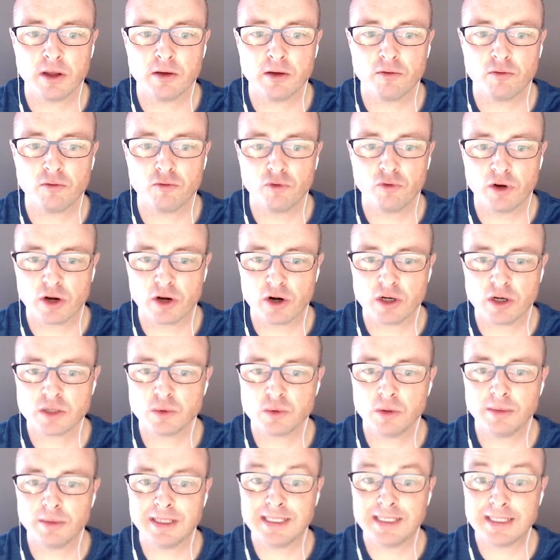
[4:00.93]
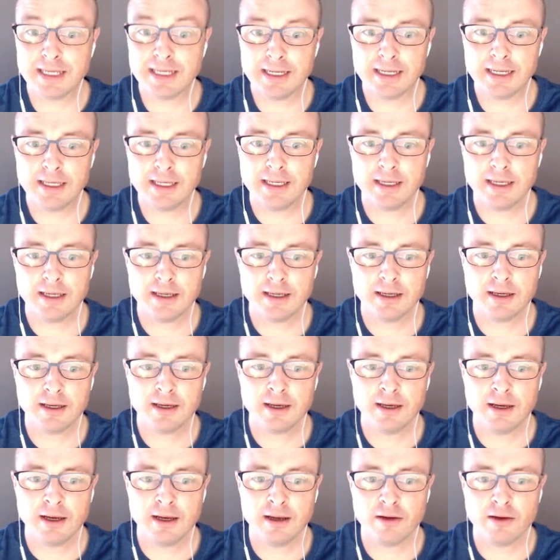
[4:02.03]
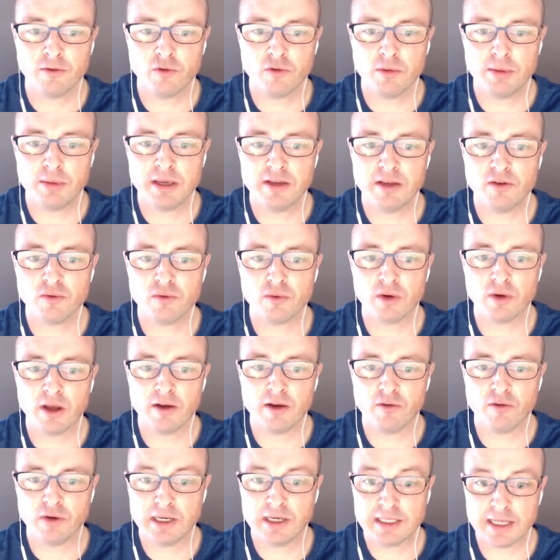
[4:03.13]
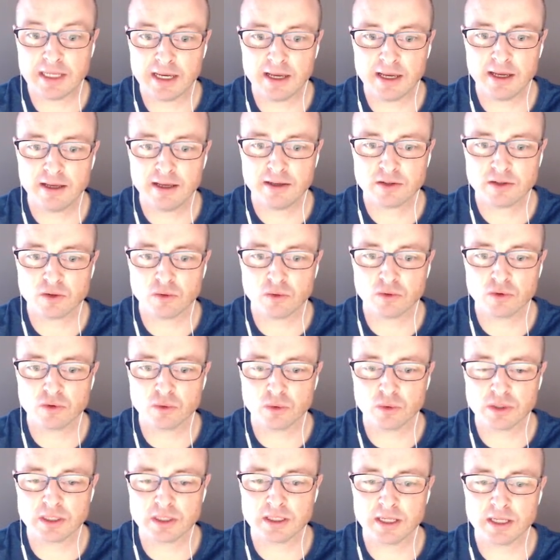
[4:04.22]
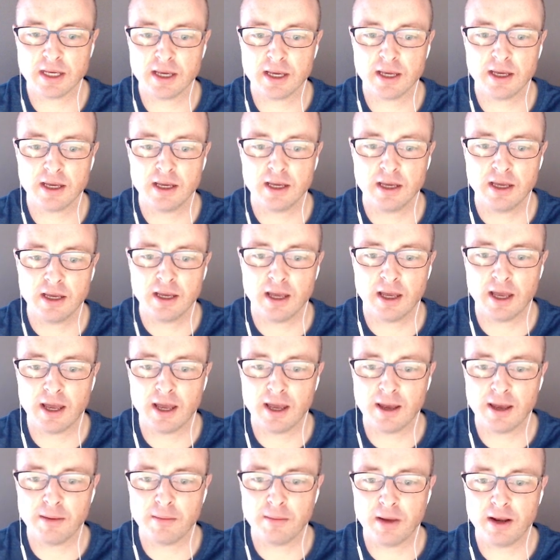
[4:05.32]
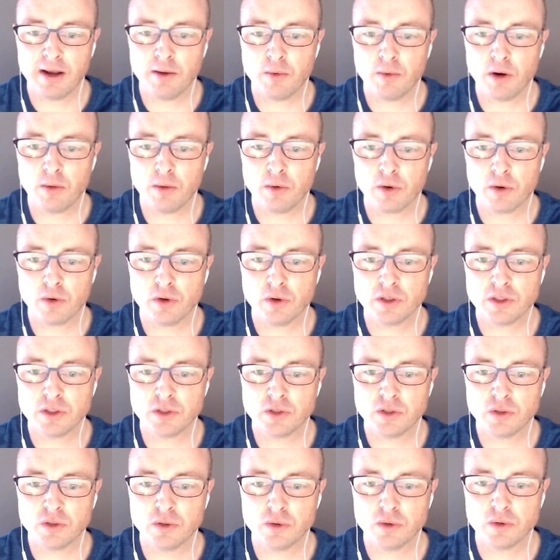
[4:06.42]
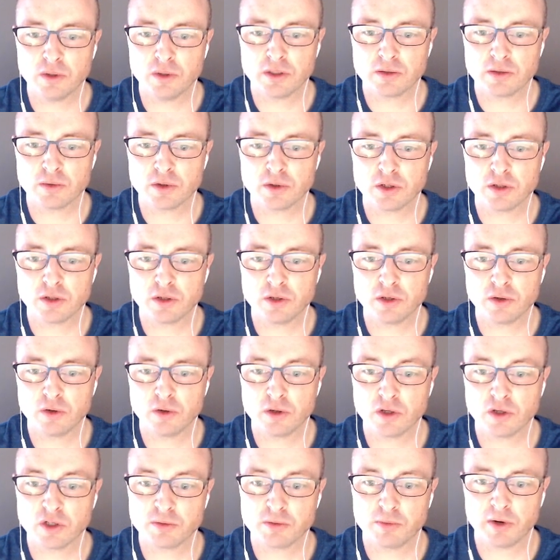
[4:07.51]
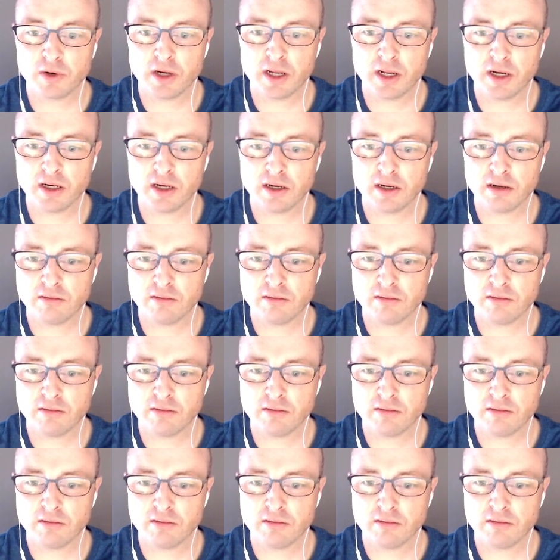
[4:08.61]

Recurrence will be daily. Repeat every day, so once a day. And then what we're going to do is you could just put in